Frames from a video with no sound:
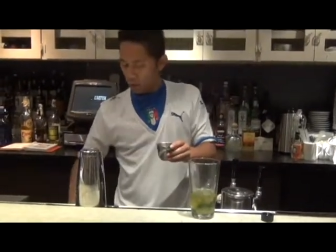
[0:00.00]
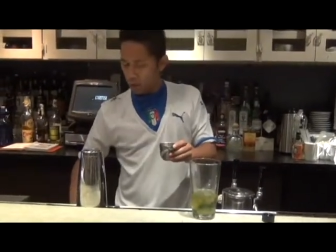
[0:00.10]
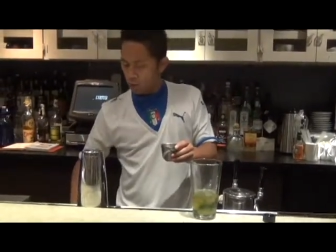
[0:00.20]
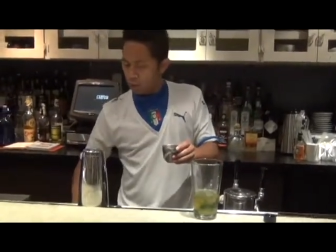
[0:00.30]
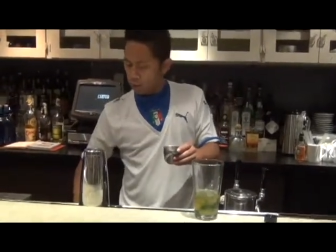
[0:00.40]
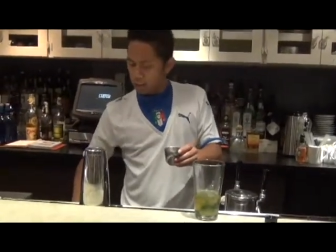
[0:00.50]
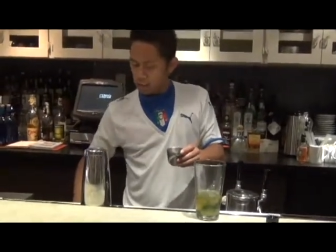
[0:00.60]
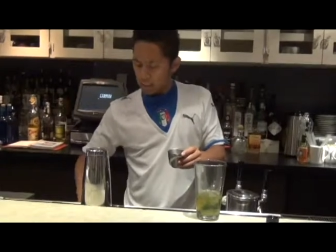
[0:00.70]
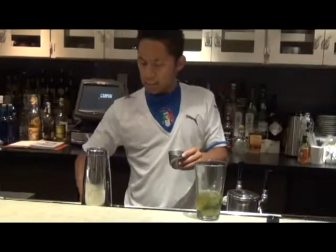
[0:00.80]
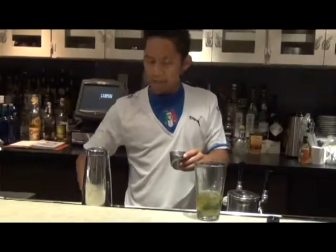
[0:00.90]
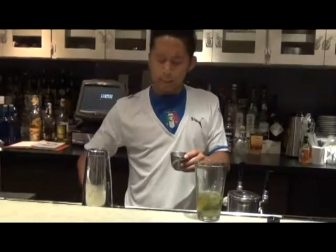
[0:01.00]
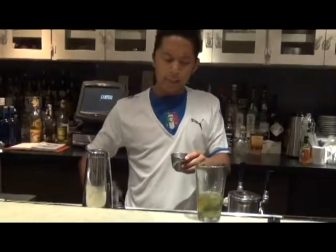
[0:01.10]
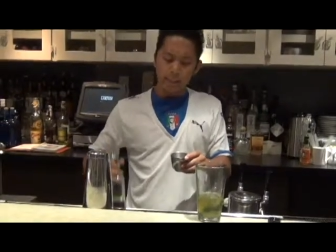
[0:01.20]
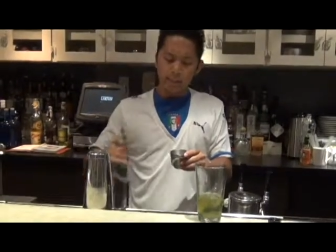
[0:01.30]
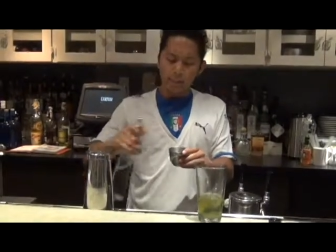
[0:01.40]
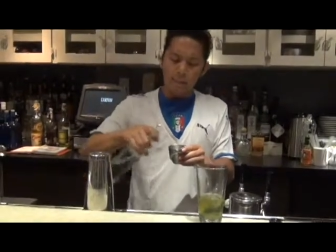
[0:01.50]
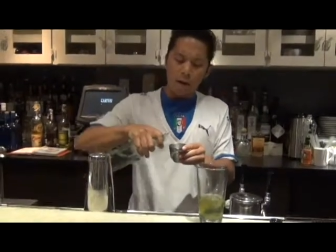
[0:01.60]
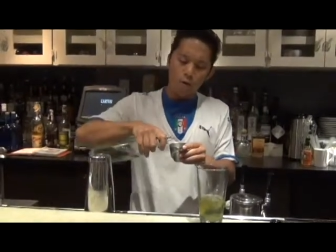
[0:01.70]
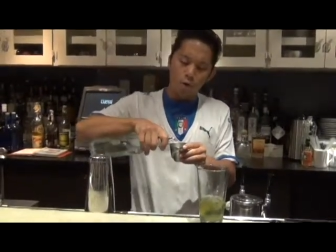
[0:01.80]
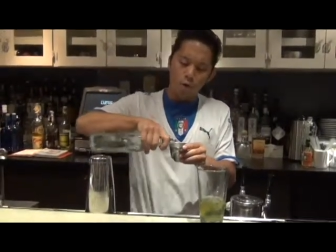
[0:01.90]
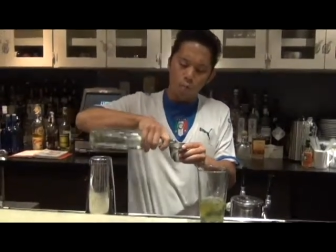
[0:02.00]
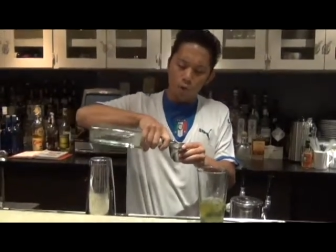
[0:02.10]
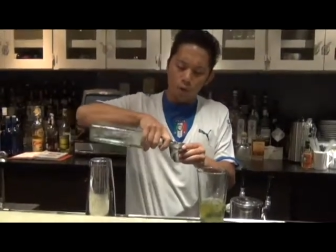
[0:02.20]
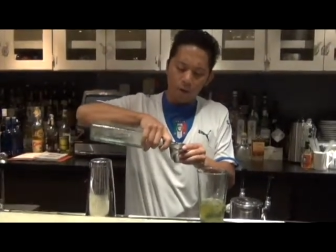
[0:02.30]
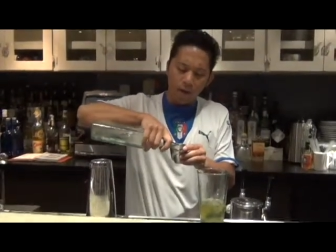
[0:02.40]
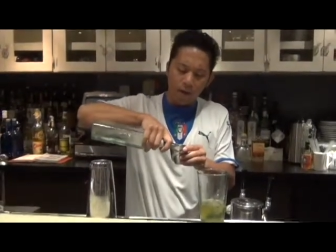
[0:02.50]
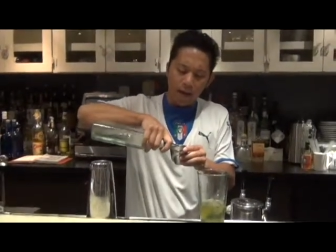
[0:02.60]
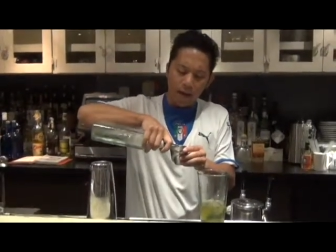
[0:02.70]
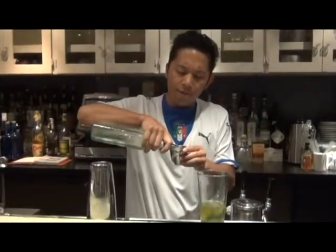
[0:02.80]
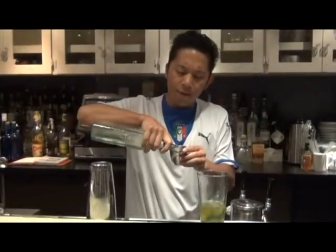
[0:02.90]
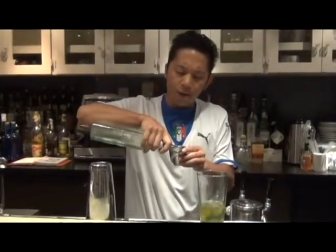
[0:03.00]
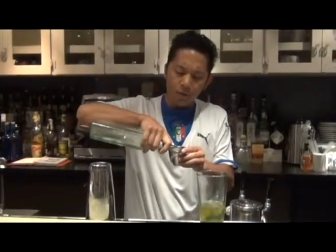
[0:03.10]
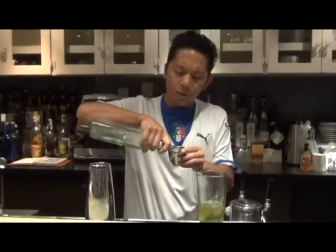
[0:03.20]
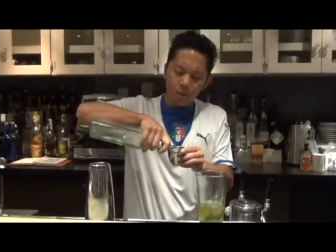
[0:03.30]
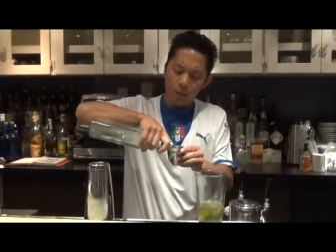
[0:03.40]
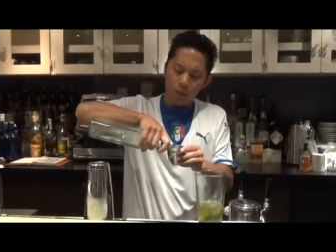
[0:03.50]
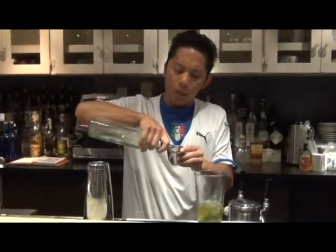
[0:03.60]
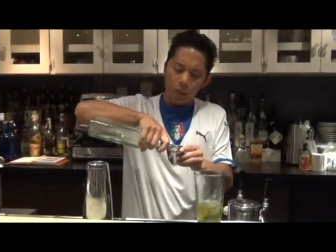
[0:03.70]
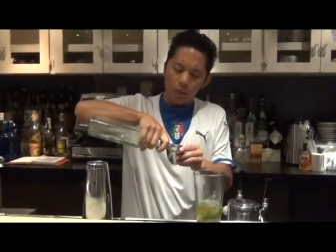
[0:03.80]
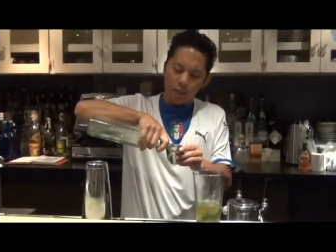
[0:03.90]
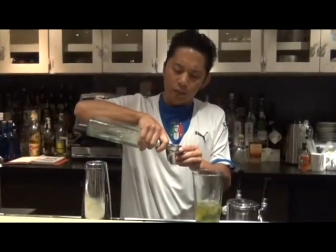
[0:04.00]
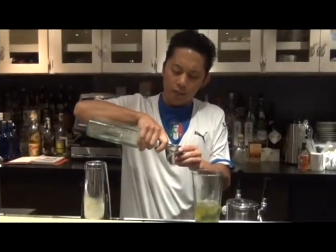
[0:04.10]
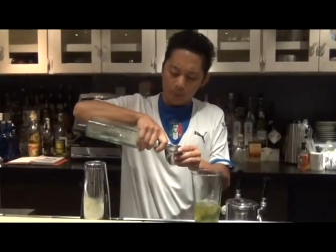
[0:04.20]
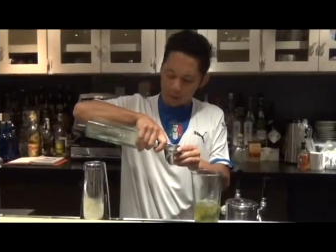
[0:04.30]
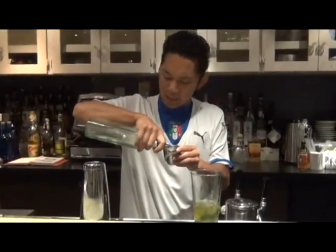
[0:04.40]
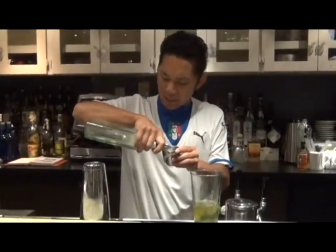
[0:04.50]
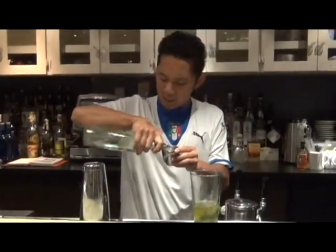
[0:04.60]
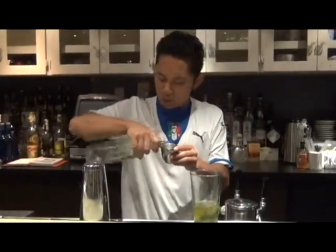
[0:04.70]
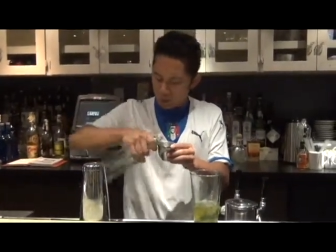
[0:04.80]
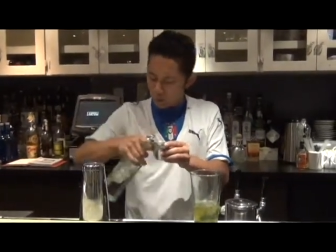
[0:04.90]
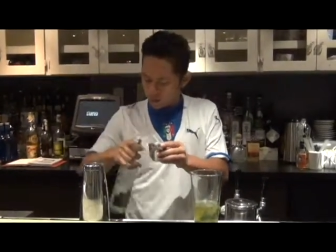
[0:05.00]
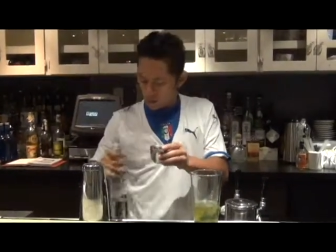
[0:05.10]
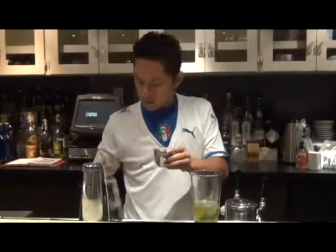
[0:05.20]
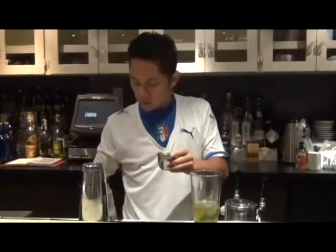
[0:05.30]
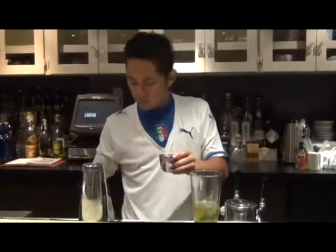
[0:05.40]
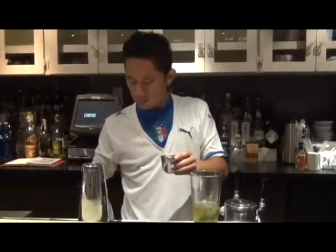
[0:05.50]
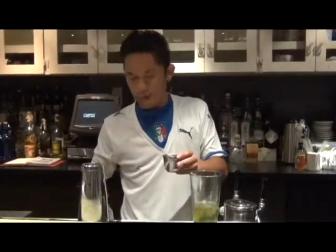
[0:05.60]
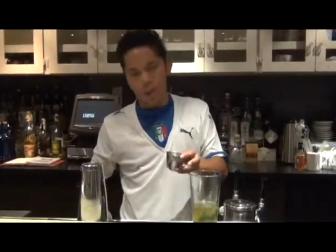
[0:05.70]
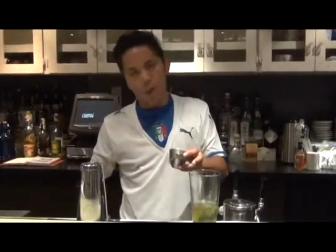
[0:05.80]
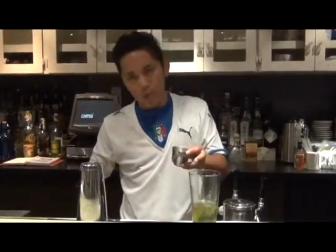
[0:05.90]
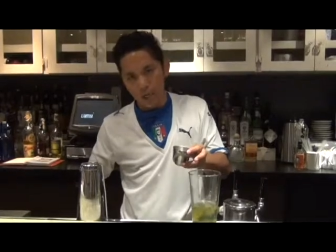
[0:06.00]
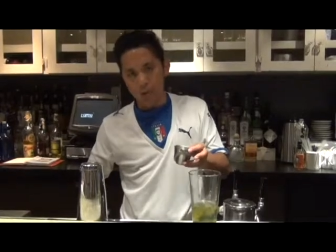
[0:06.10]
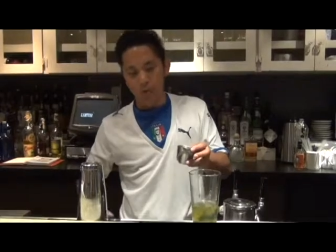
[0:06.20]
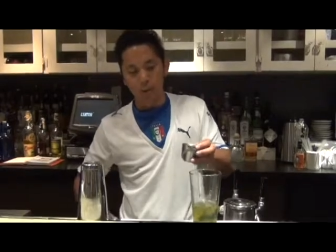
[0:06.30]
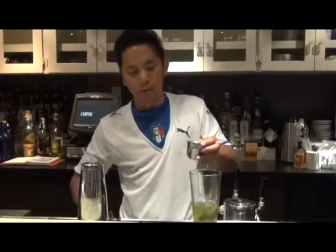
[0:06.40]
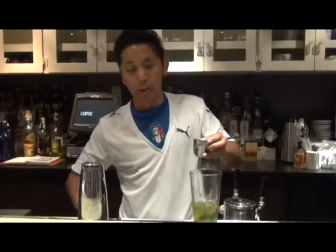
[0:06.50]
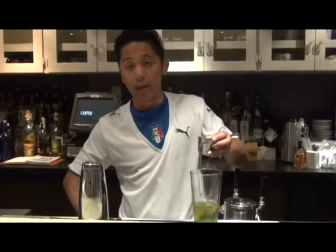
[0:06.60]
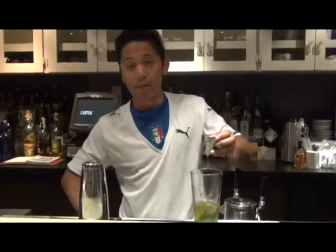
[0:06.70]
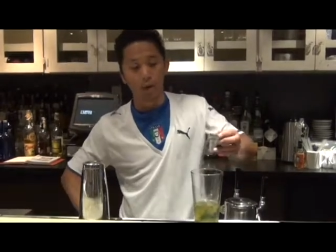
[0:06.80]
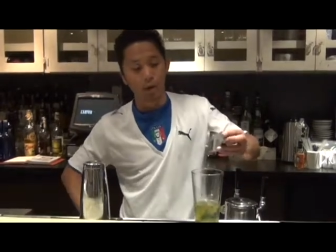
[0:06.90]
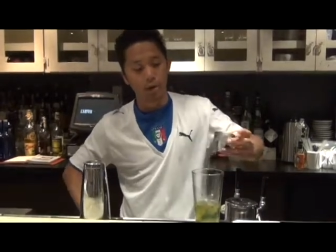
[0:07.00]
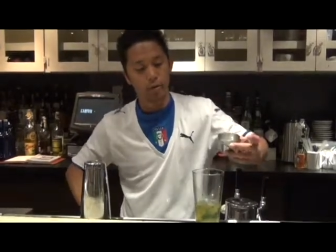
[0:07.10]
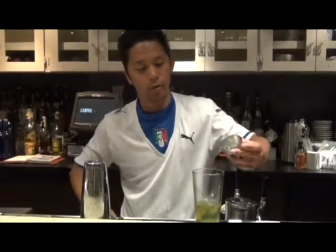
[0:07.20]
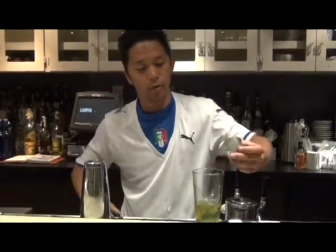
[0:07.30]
You don't need any excessive amount, no more than about a ½ ounce. It's not necessary to add too much sweetness. The cognac's already doing that for you.